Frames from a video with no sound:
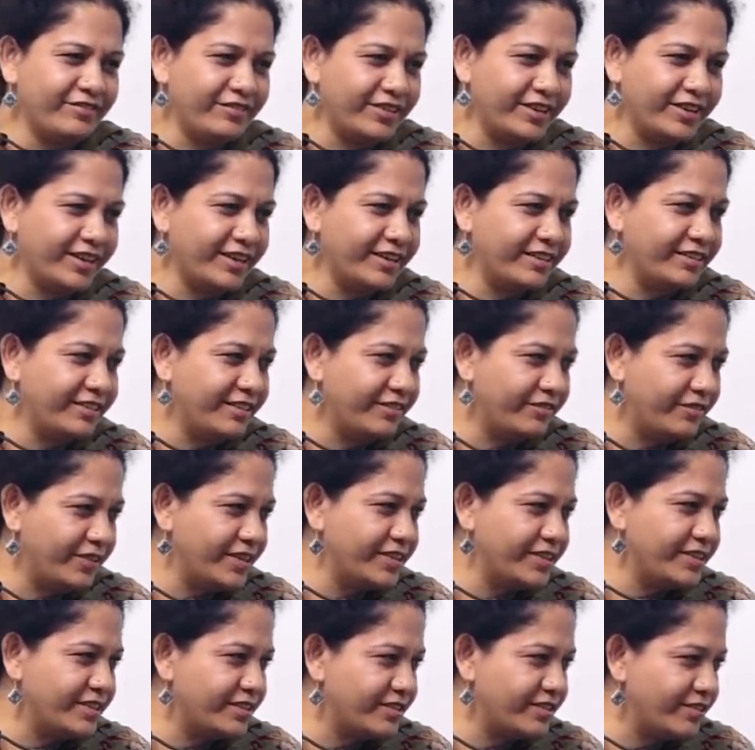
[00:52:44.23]
forget the
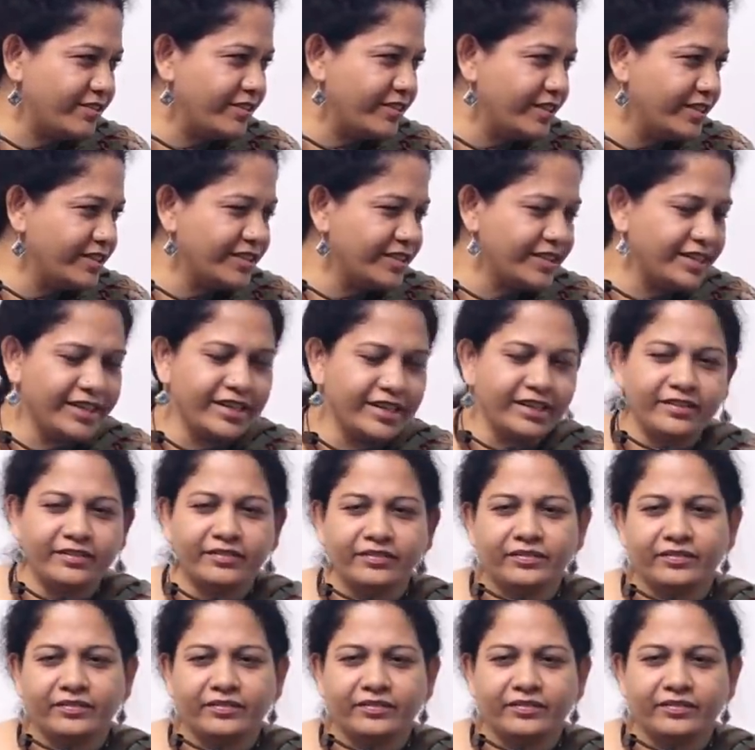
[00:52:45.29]
faces so easily.